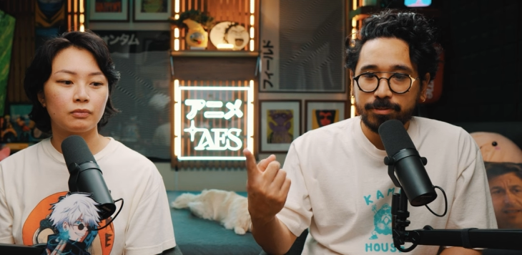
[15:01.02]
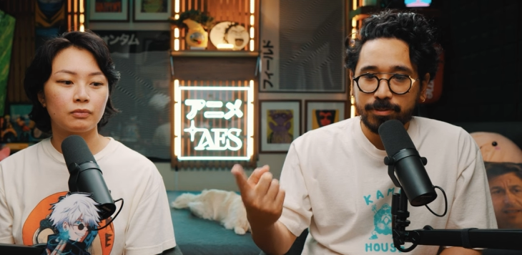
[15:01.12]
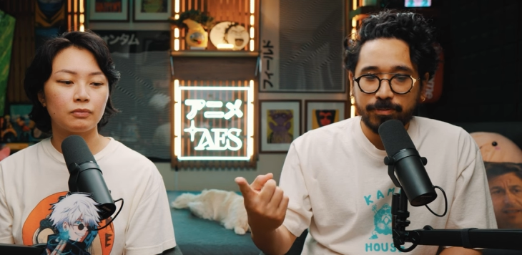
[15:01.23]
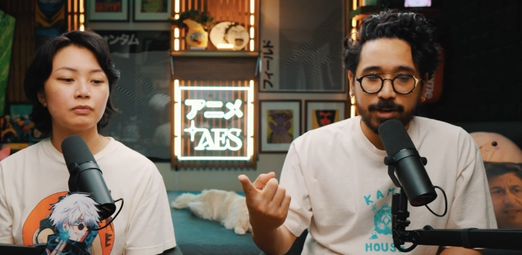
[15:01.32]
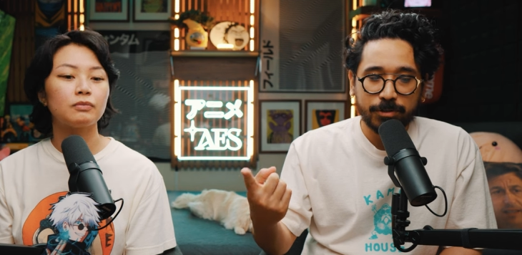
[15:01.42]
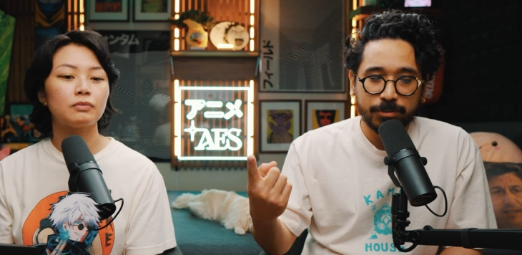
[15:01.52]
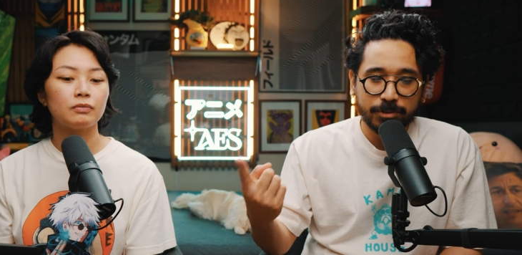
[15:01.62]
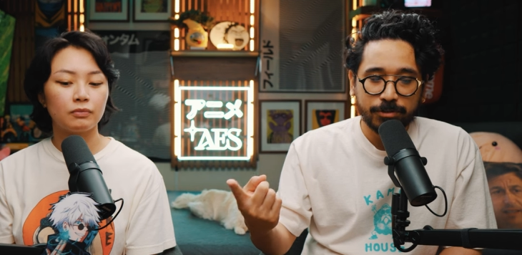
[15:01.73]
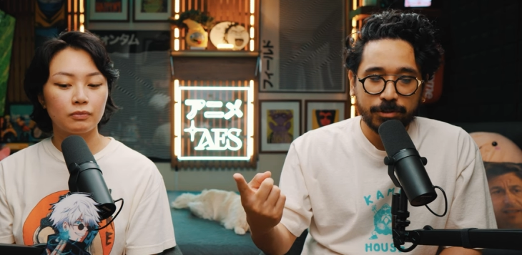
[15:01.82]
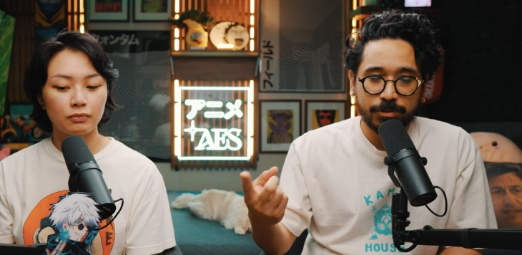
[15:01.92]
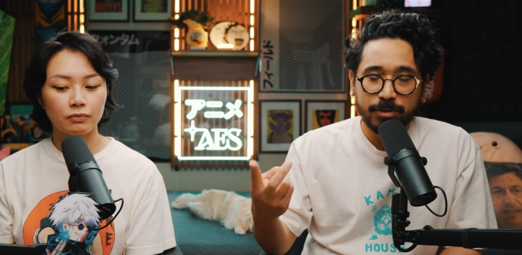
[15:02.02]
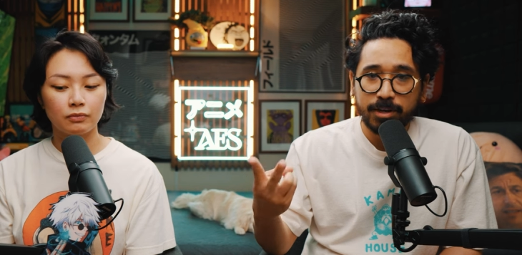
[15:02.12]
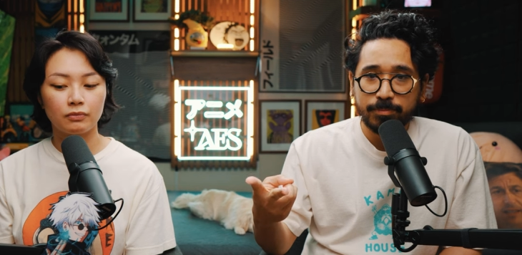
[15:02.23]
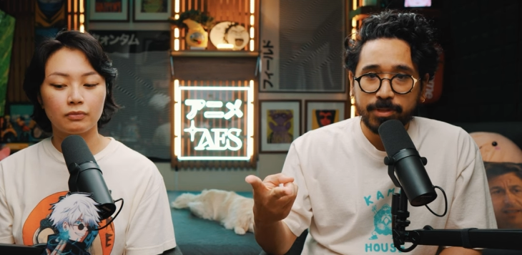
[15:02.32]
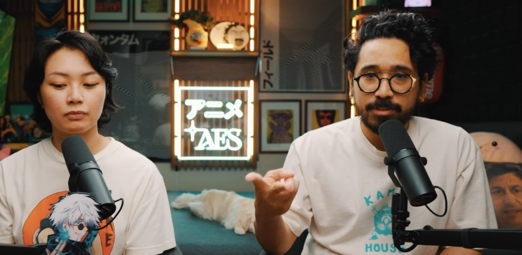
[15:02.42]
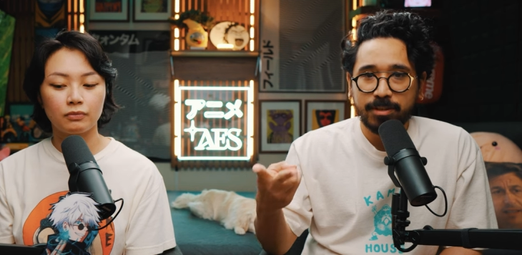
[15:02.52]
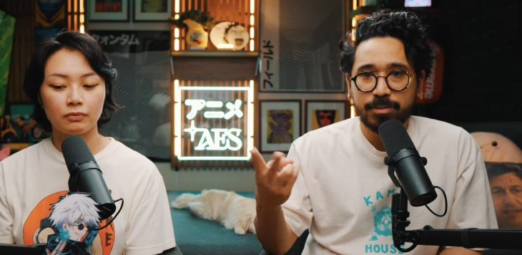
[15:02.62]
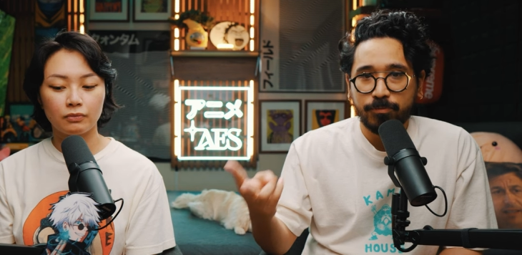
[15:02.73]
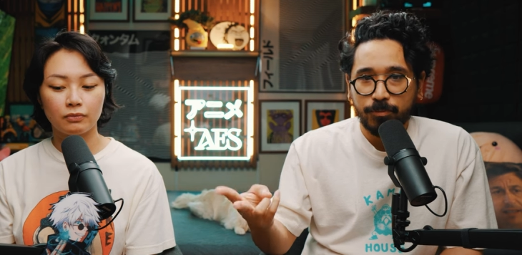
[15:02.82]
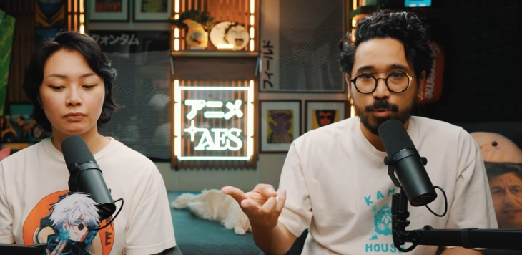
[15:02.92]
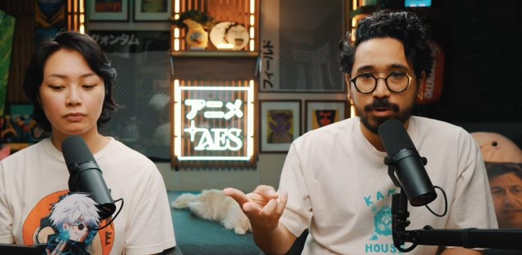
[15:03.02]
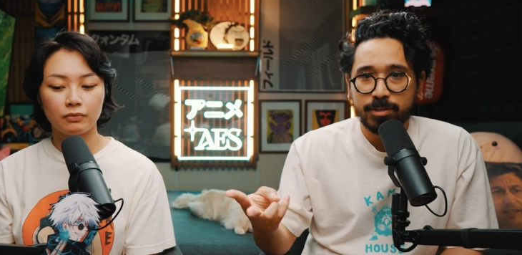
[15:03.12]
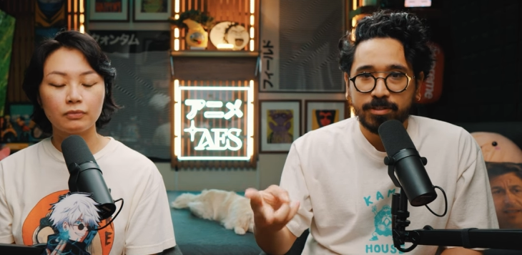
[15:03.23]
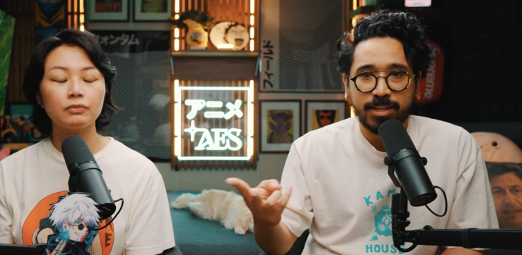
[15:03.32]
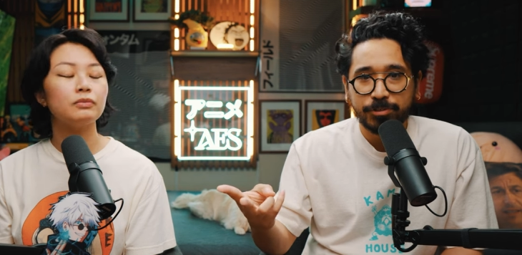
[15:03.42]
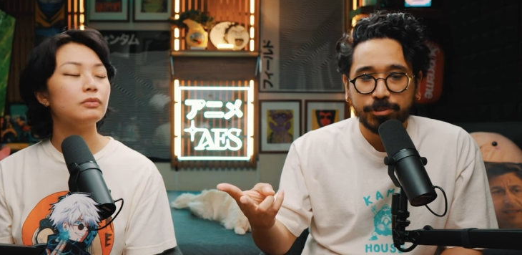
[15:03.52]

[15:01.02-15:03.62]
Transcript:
Speaker 1: and fire, which is Jogo. Hanami is like the forest, mm-hmm.